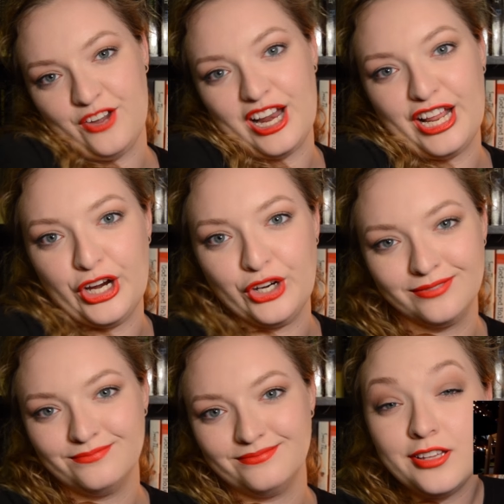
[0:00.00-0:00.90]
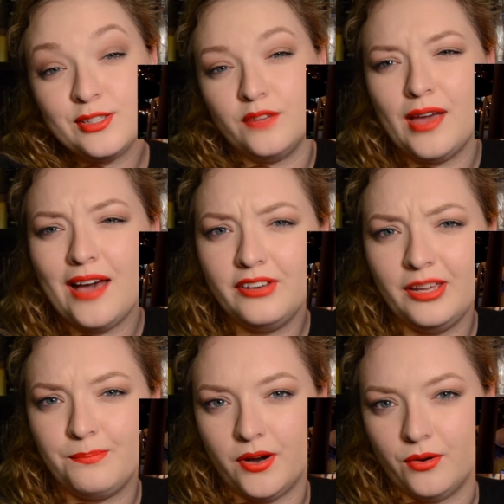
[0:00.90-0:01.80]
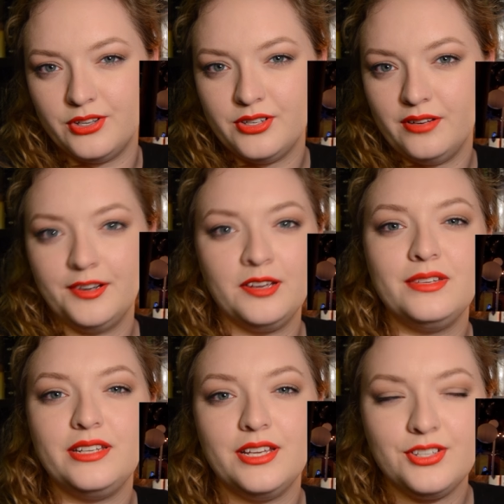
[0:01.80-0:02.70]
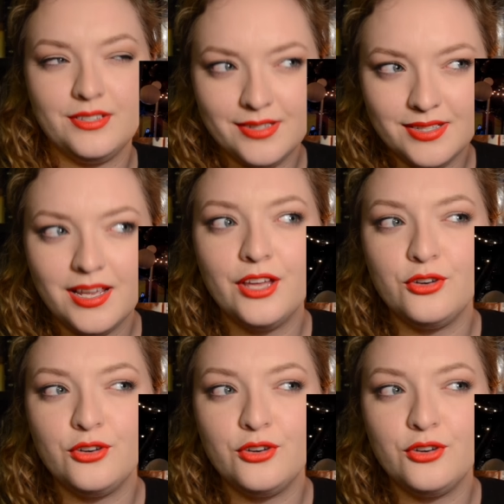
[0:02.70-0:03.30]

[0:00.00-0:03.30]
right here. Also, if you have any poetry recommendations,